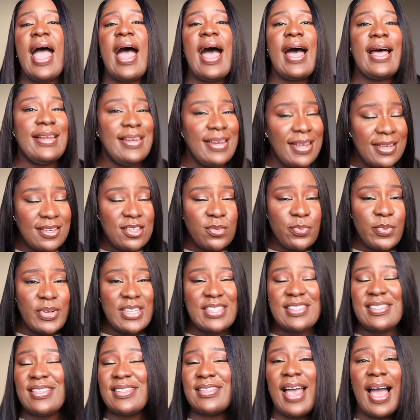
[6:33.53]

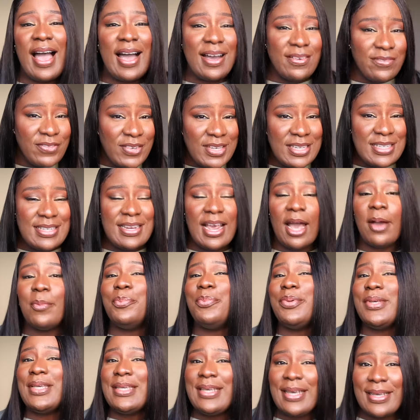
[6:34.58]
AliExpress is having their
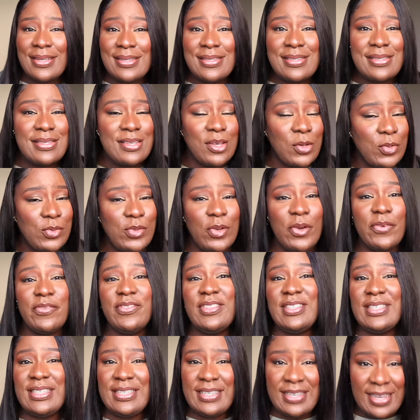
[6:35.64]
biggest sales of
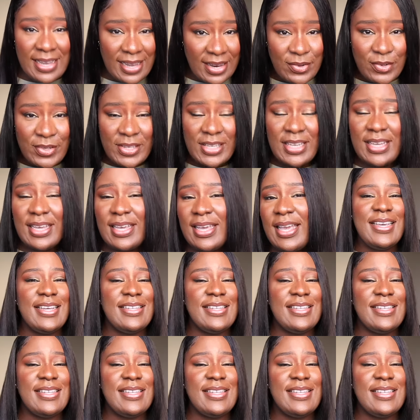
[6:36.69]
the year, okay?